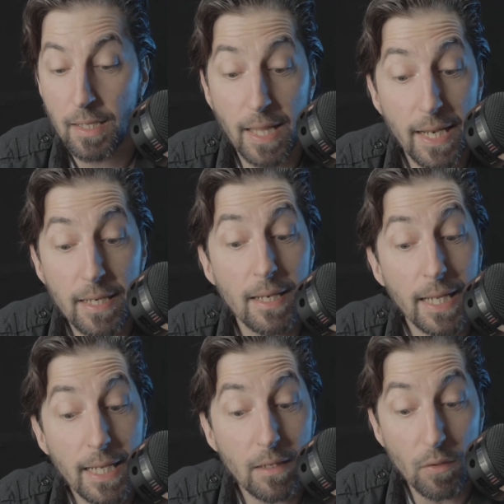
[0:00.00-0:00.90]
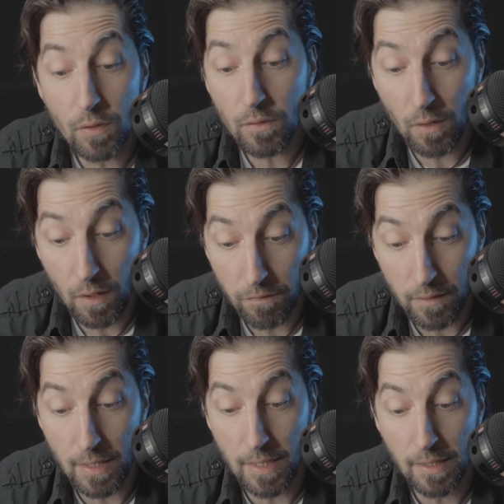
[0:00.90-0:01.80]
then laid her
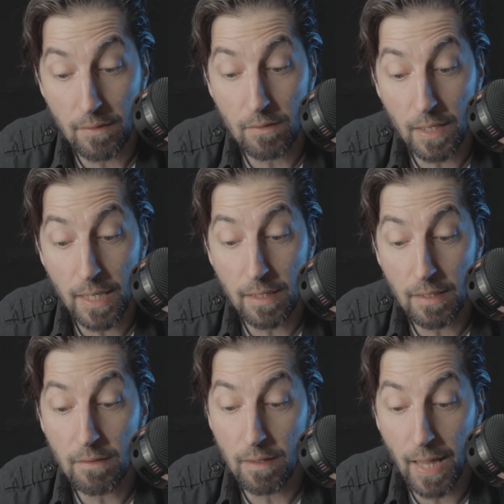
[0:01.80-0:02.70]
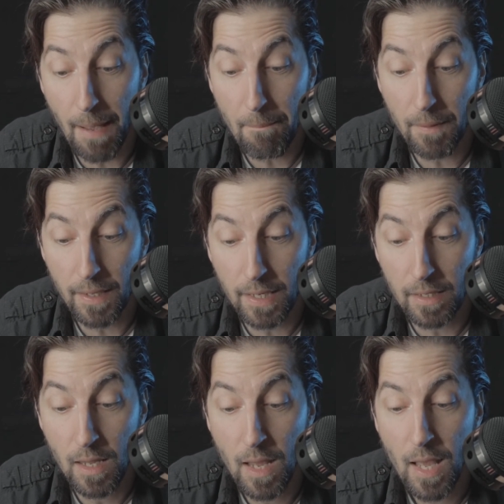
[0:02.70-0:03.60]
softly in Sandy's lap again,